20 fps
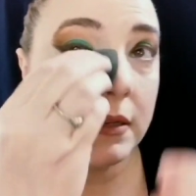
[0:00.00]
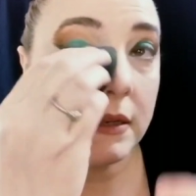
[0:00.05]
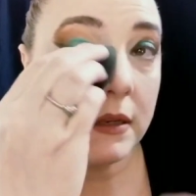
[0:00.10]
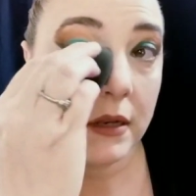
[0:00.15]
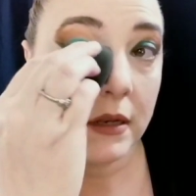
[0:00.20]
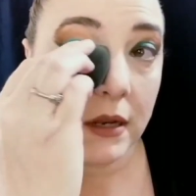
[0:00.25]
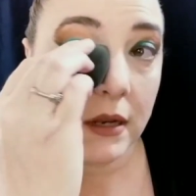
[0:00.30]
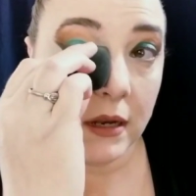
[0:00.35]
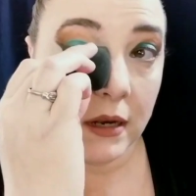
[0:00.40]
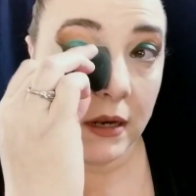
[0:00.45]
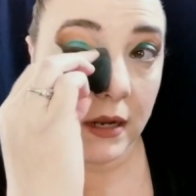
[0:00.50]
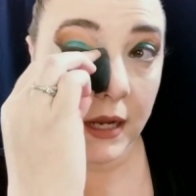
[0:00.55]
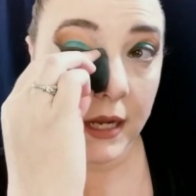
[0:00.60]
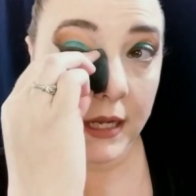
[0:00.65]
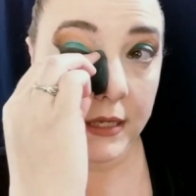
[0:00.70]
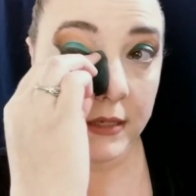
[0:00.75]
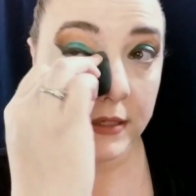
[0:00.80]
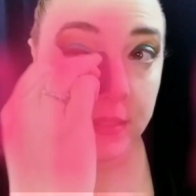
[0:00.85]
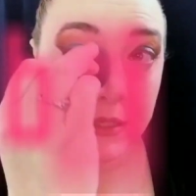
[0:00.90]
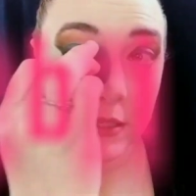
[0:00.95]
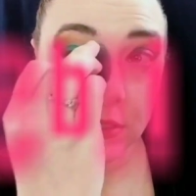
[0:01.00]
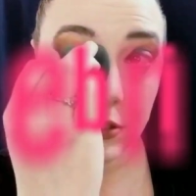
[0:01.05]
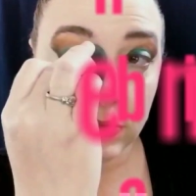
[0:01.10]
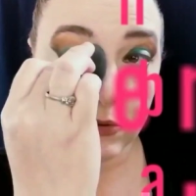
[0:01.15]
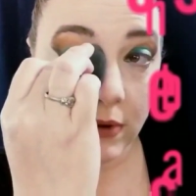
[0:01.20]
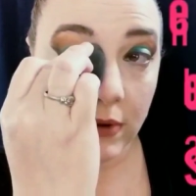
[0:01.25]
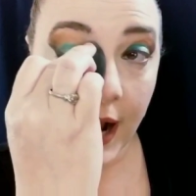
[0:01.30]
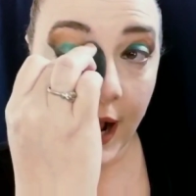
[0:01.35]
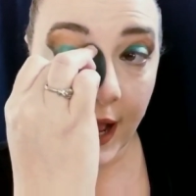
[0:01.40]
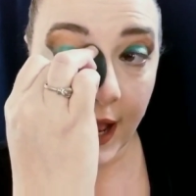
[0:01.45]
done, I use a
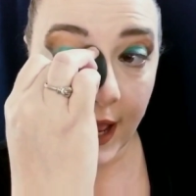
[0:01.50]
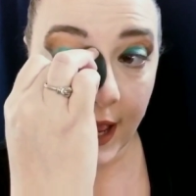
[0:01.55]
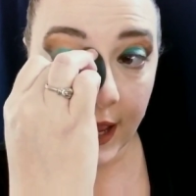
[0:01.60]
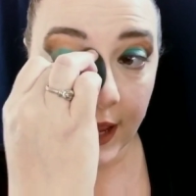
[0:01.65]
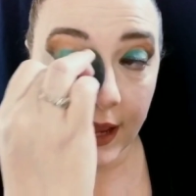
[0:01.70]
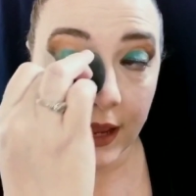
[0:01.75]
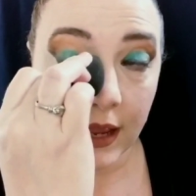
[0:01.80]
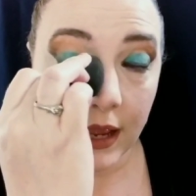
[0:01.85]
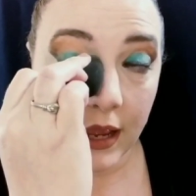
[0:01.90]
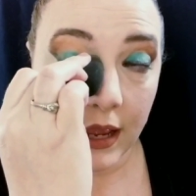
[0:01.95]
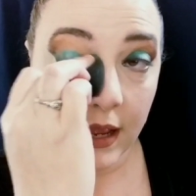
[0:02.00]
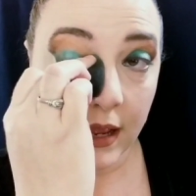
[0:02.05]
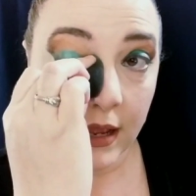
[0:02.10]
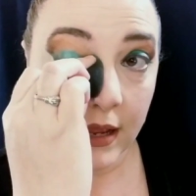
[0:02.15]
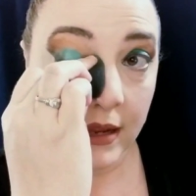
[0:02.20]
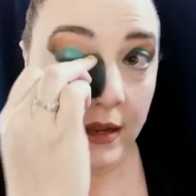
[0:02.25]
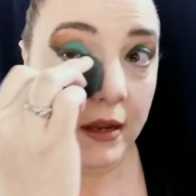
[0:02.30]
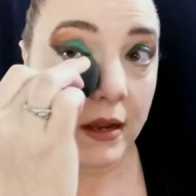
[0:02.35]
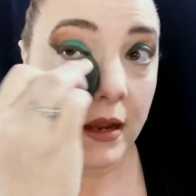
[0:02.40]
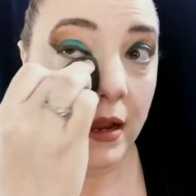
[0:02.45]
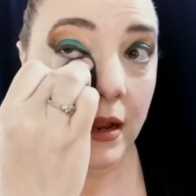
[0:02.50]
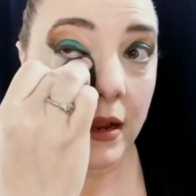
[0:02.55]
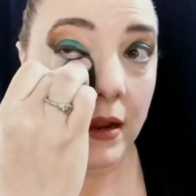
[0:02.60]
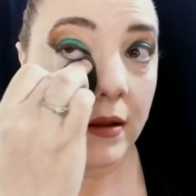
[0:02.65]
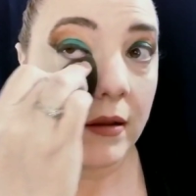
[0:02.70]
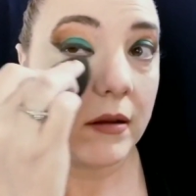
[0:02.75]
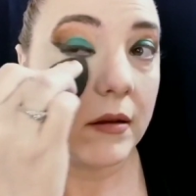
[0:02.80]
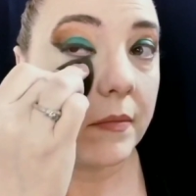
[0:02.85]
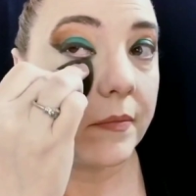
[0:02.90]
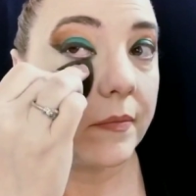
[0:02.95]
dry
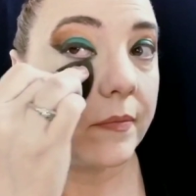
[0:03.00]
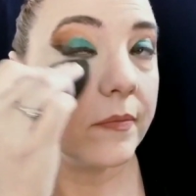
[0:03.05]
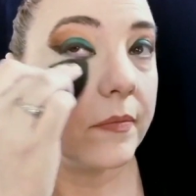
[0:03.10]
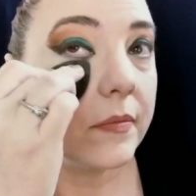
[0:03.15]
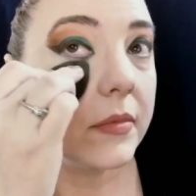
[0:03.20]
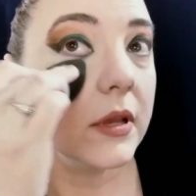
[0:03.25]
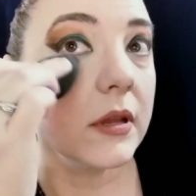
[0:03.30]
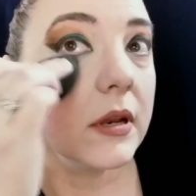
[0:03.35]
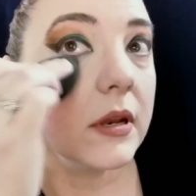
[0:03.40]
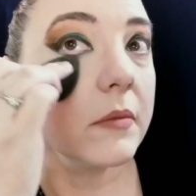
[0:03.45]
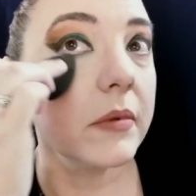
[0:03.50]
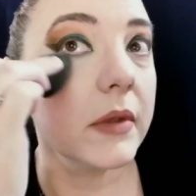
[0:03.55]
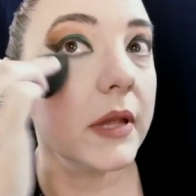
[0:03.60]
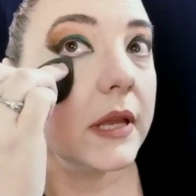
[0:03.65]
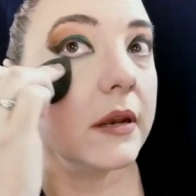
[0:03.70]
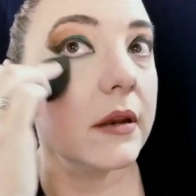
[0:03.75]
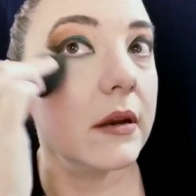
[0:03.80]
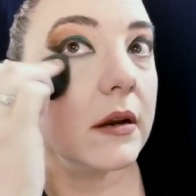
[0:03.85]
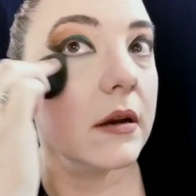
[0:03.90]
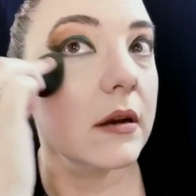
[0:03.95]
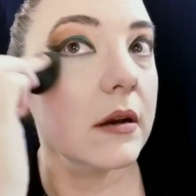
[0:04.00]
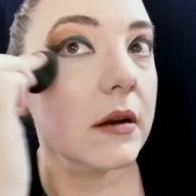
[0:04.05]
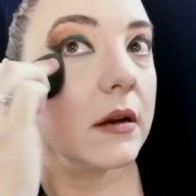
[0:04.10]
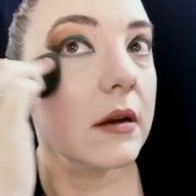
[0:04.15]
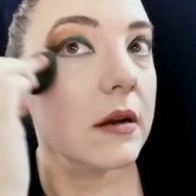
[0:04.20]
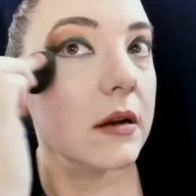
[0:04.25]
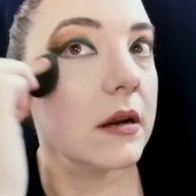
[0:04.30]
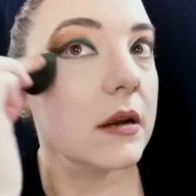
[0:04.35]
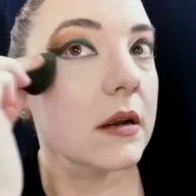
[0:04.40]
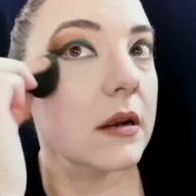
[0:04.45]
beauty blender
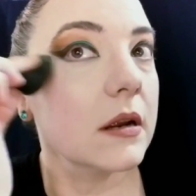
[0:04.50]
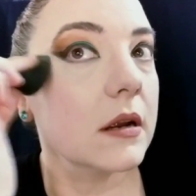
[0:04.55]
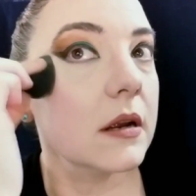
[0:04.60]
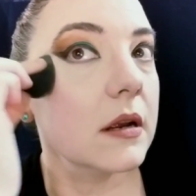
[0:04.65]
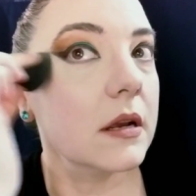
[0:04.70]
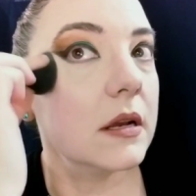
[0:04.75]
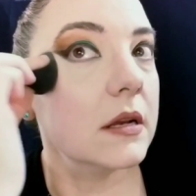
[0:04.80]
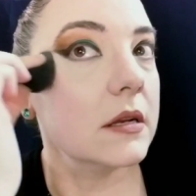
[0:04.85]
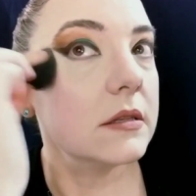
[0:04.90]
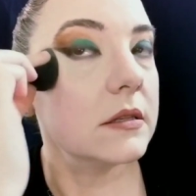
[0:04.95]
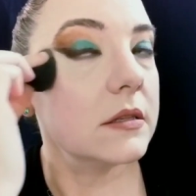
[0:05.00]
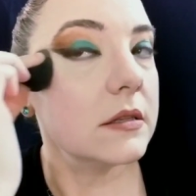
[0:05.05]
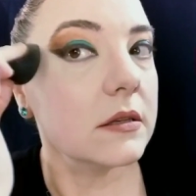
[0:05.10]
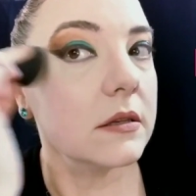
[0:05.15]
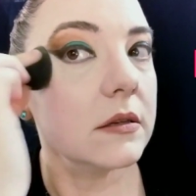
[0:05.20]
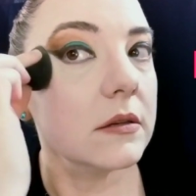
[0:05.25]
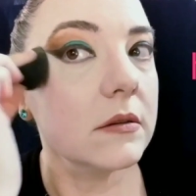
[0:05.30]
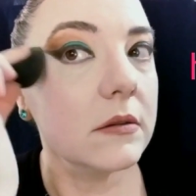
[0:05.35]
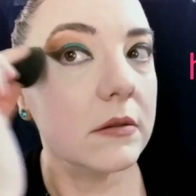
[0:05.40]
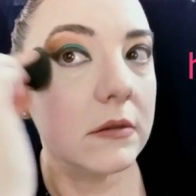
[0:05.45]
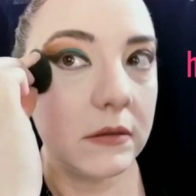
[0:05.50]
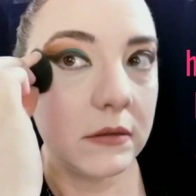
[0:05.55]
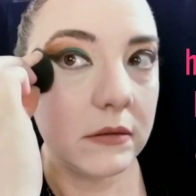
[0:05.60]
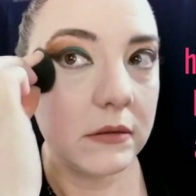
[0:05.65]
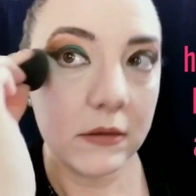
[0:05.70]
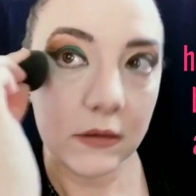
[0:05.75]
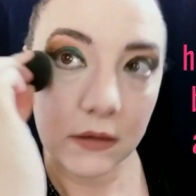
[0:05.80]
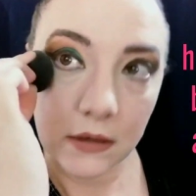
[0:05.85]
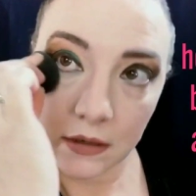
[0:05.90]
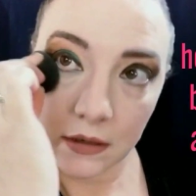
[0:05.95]
to
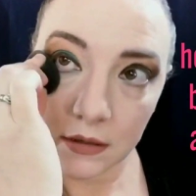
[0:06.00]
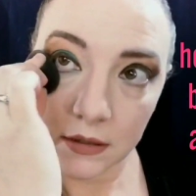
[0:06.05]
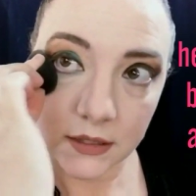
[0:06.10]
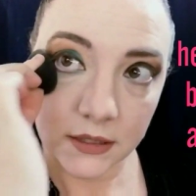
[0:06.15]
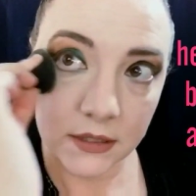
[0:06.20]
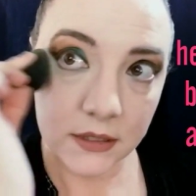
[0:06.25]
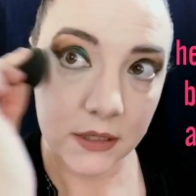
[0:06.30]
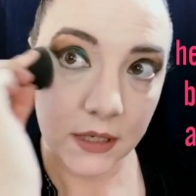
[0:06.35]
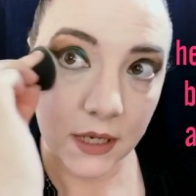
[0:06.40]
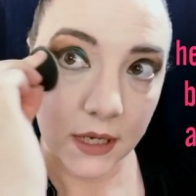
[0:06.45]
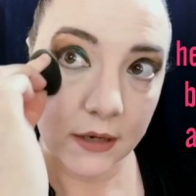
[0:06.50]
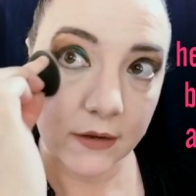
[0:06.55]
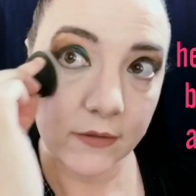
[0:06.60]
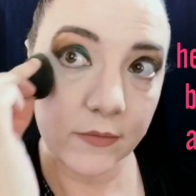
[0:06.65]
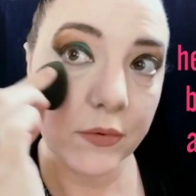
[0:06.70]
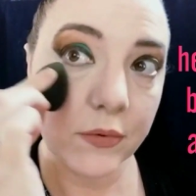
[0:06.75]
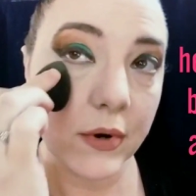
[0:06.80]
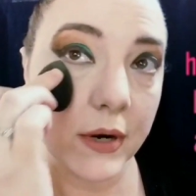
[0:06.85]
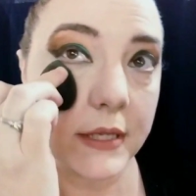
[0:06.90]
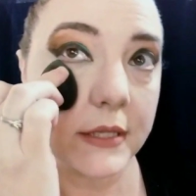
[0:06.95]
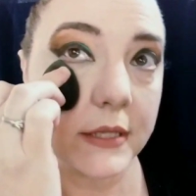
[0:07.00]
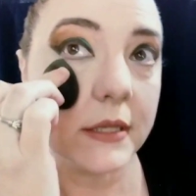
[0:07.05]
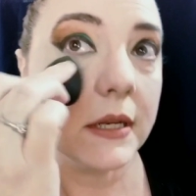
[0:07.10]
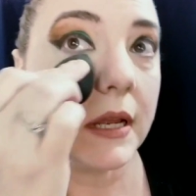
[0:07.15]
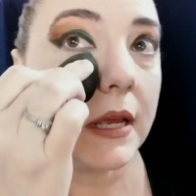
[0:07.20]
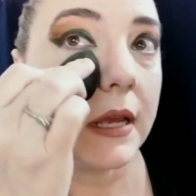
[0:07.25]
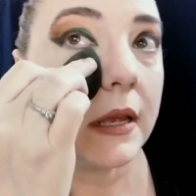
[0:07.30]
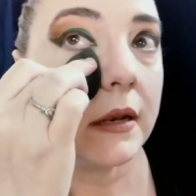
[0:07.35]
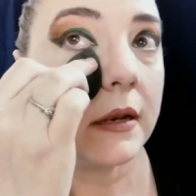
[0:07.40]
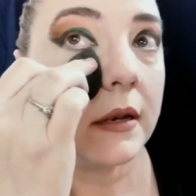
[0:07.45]
just kind of press it
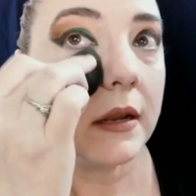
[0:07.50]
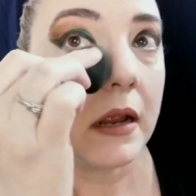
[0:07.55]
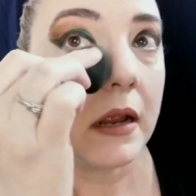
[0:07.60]
in.